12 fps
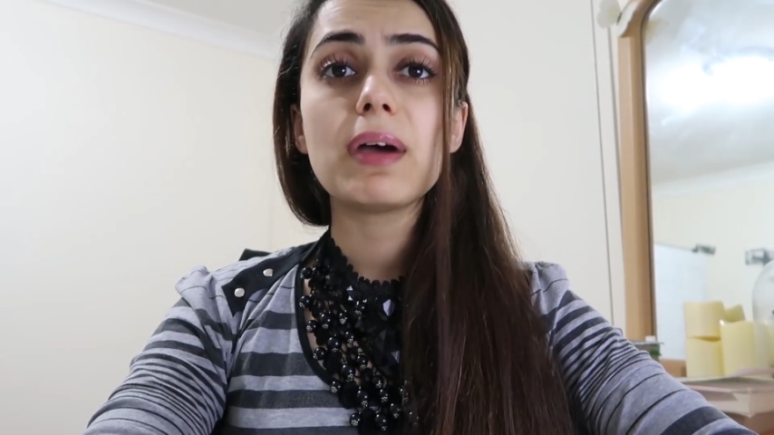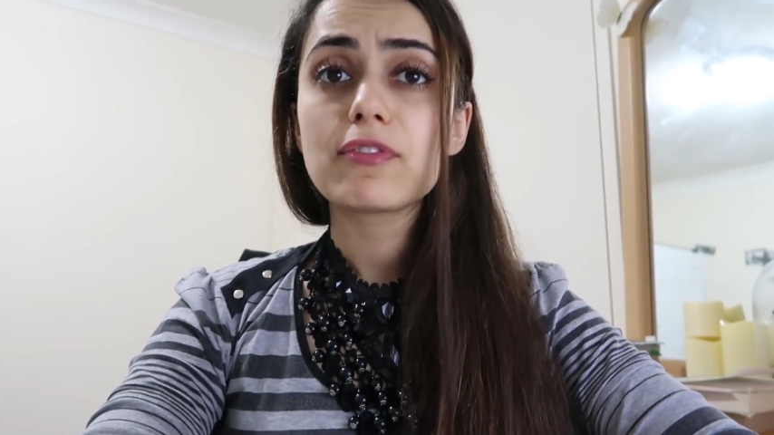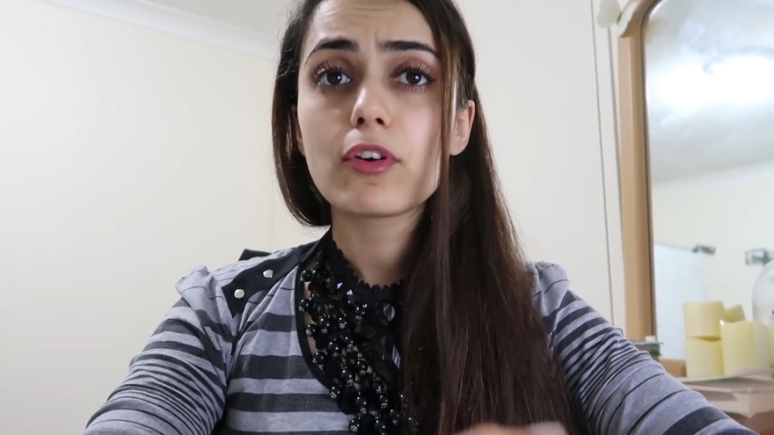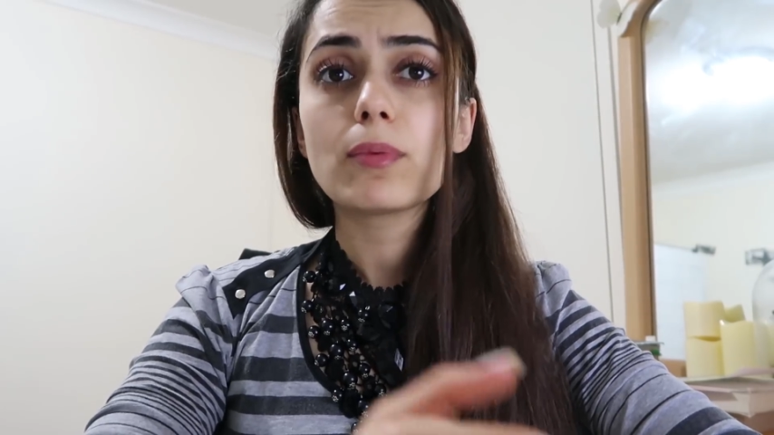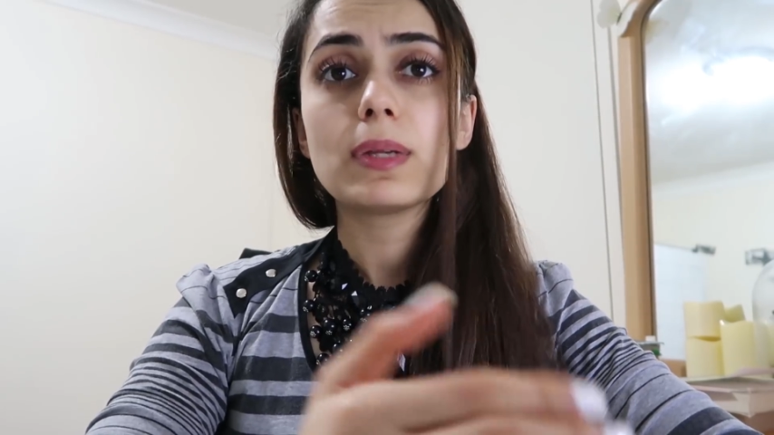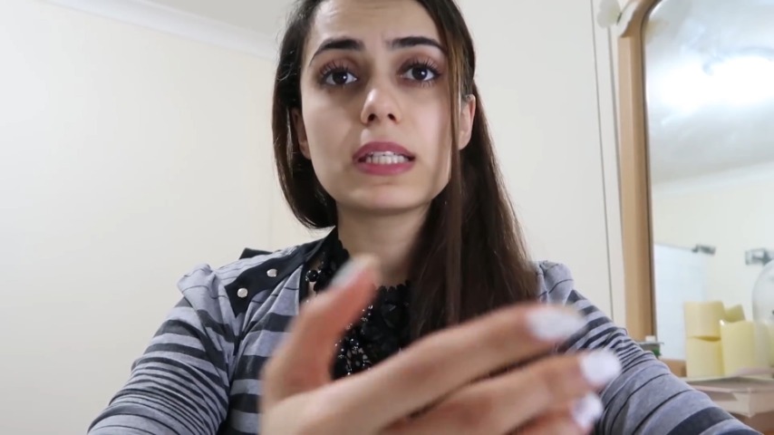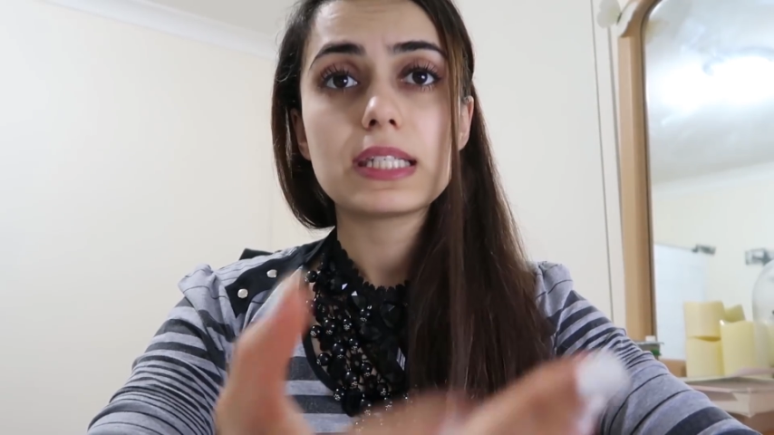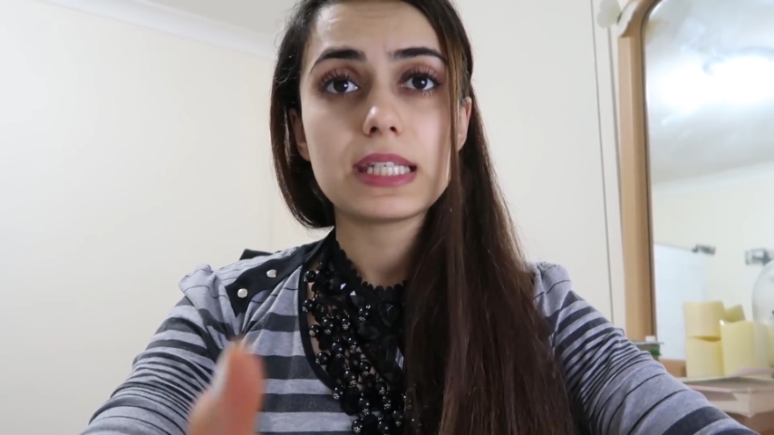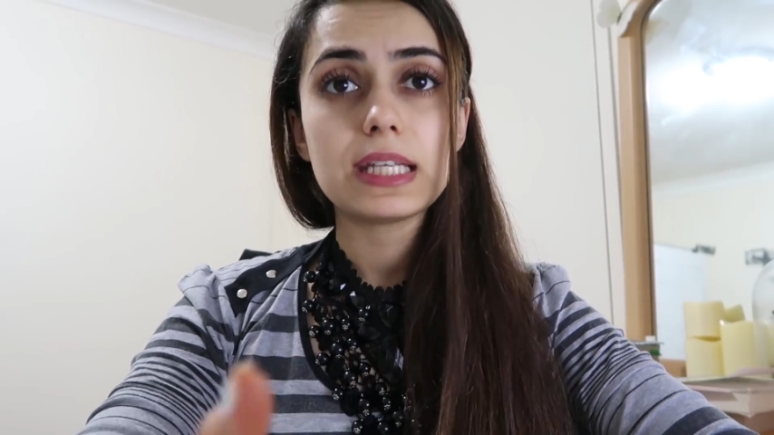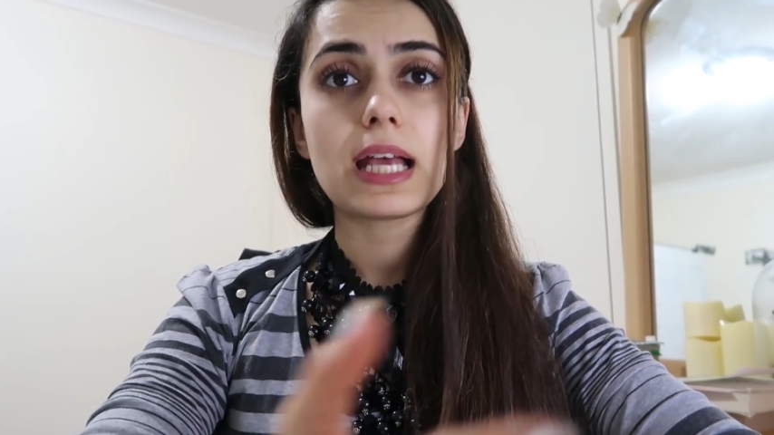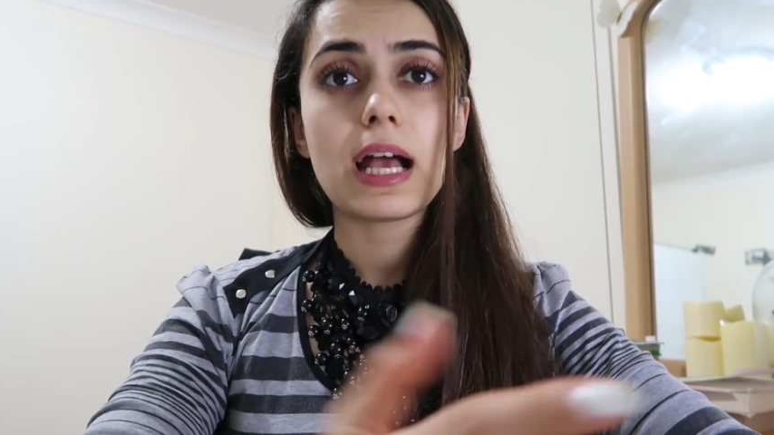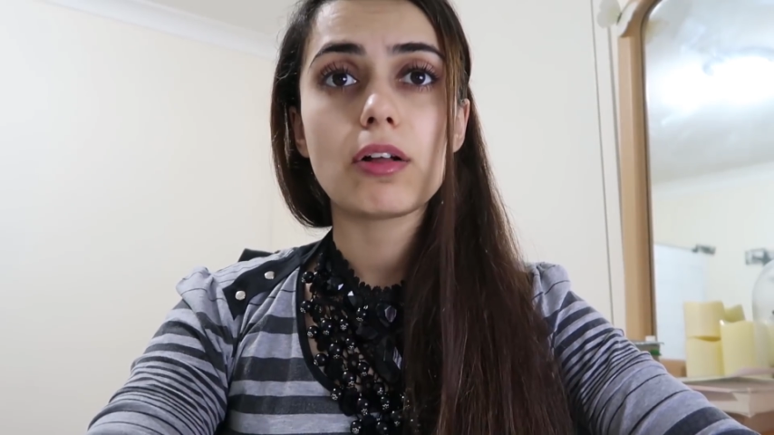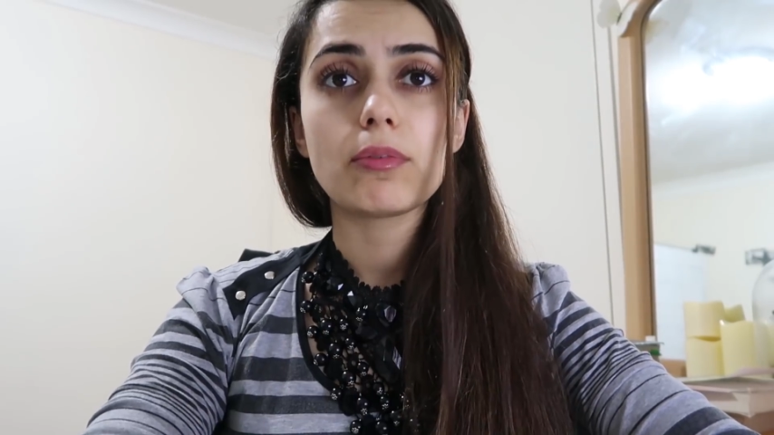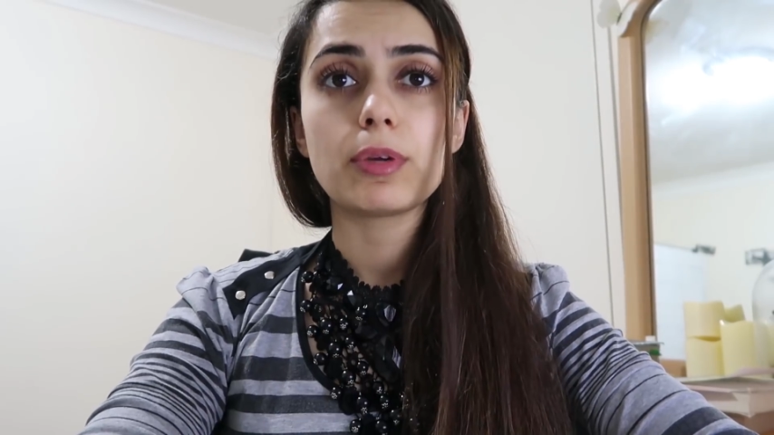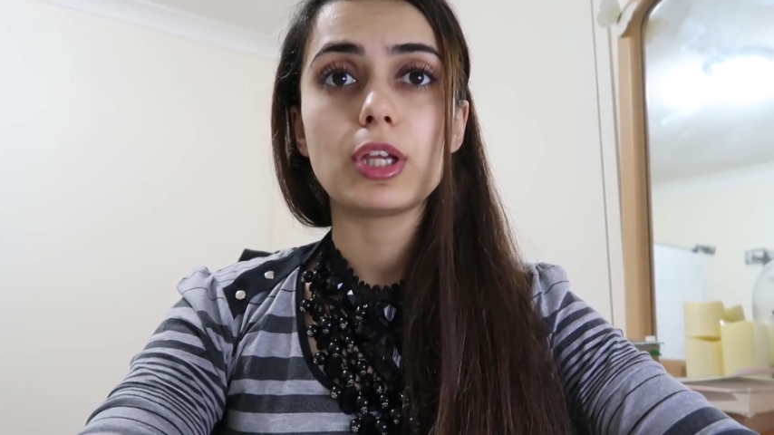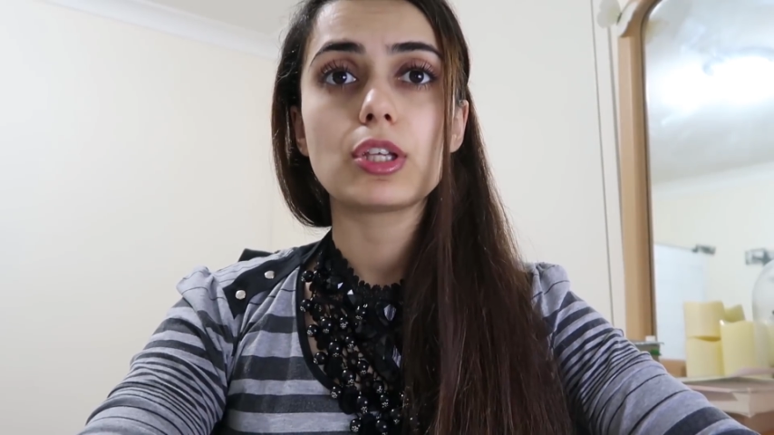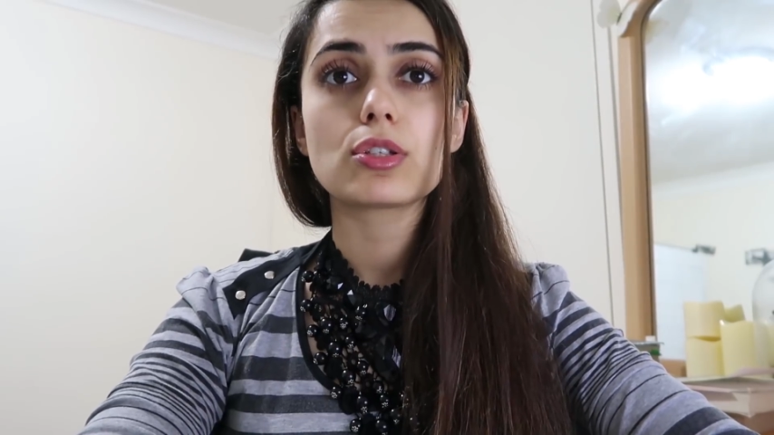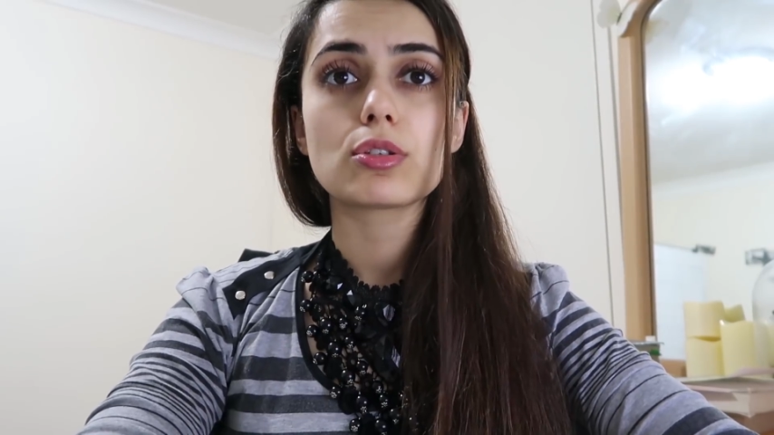Metformin did help me